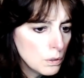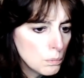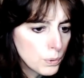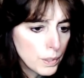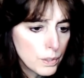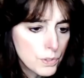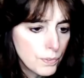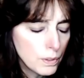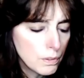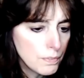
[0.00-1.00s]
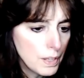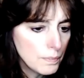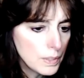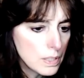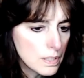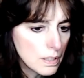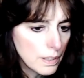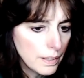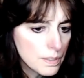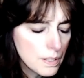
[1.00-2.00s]
Prayers for your family, DC
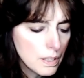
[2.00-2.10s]
Lights.